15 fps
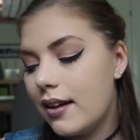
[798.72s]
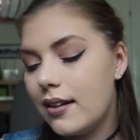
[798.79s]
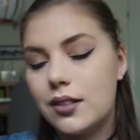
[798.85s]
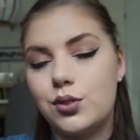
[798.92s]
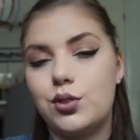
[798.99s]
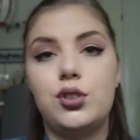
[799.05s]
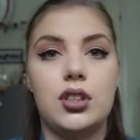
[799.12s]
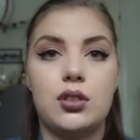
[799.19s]

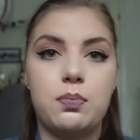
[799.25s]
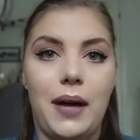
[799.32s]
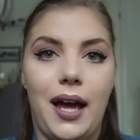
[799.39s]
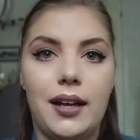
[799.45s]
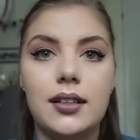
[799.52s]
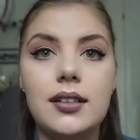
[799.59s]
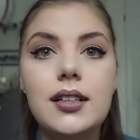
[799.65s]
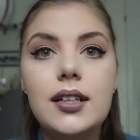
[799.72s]
is just
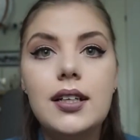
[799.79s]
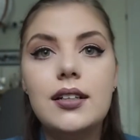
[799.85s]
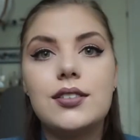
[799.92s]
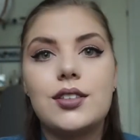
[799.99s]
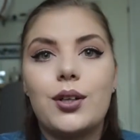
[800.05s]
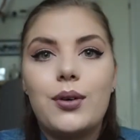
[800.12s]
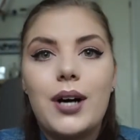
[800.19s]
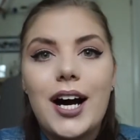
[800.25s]
bad.
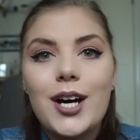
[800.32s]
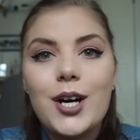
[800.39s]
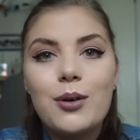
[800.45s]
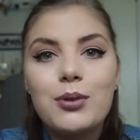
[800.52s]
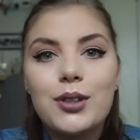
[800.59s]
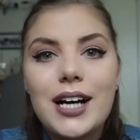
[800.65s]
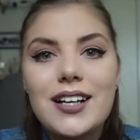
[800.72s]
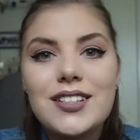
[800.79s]
So I hope
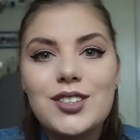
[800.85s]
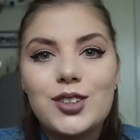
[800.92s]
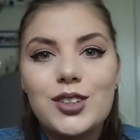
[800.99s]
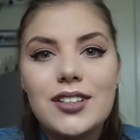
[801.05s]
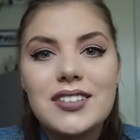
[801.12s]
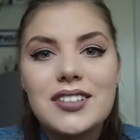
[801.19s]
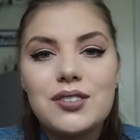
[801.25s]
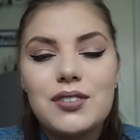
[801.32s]
you guys
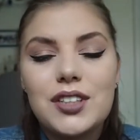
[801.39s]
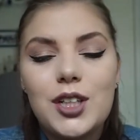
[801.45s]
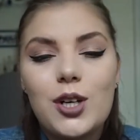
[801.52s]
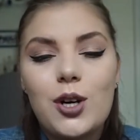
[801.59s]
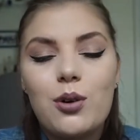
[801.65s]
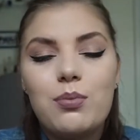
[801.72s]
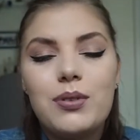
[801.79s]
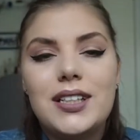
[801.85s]
enjoyed this
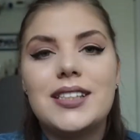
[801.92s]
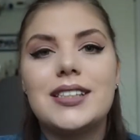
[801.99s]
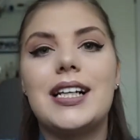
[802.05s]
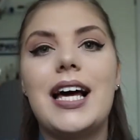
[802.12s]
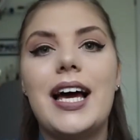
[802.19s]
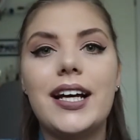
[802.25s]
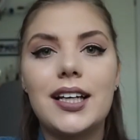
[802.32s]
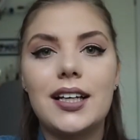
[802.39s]
video. Please
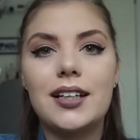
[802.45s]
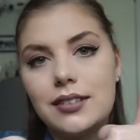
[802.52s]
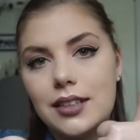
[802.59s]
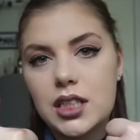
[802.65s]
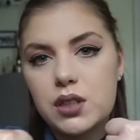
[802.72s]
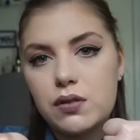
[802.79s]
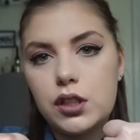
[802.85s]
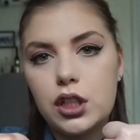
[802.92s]
like
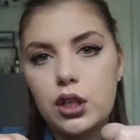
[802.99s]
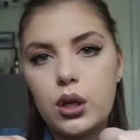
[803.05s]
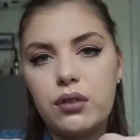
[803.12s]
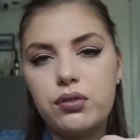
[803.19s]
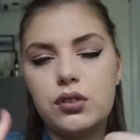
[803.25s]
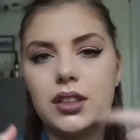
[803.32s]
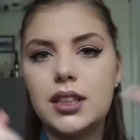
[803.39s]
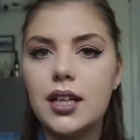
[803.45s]
this video
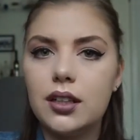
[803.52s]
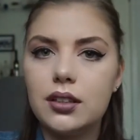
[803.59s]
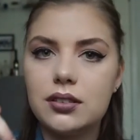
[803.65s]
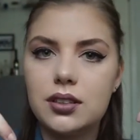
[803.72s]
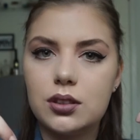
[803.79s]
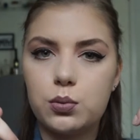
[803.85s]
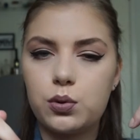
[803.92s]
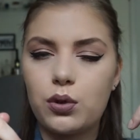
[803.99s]
if you did.
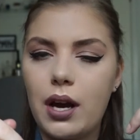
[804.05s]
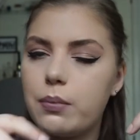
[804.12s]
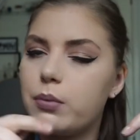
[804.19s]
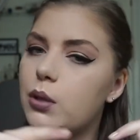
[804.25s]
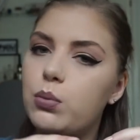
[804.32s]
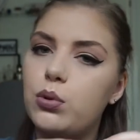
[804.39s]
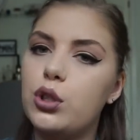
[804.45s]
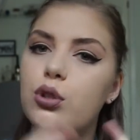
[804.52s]
Subscribe
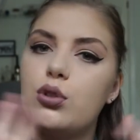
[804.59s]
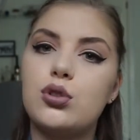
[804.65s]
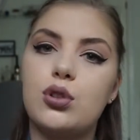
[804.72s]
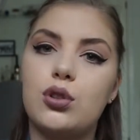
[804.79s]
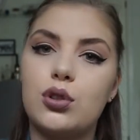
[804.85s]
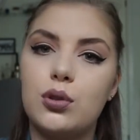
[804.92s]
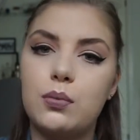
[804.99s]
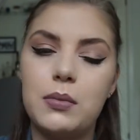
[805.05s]
down below so
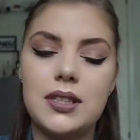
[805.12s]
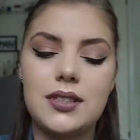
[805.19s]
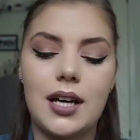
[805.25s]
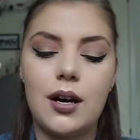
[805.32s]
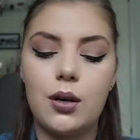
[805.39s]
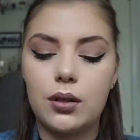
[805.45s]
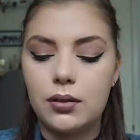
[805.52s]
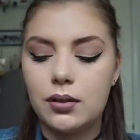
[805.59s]
don't miss
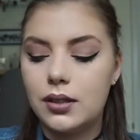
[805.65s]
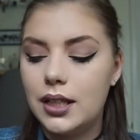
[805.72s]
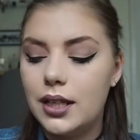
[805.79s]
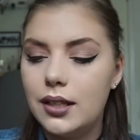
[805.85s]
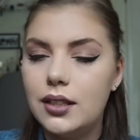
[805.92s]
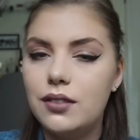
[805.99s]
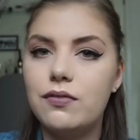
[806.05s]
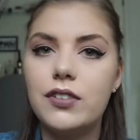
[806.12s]
out on
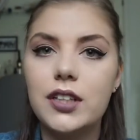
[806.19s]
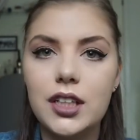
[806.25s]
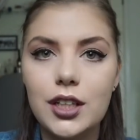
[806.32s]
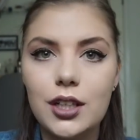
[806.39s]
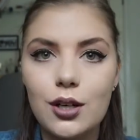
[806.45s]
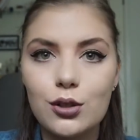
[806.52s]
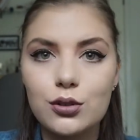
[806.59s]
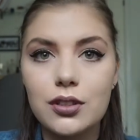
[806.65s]
any
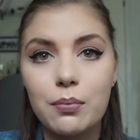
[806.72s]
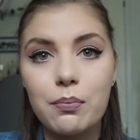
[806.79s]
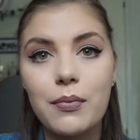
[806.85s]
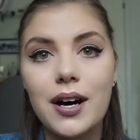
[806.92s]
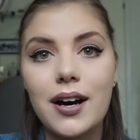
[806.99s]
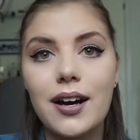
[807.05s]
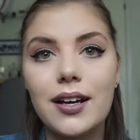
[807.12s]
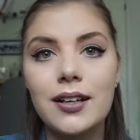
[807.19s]
videos of
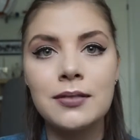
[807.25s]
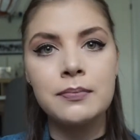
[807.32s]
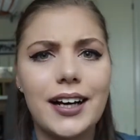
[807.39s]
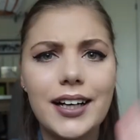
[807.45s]
mine.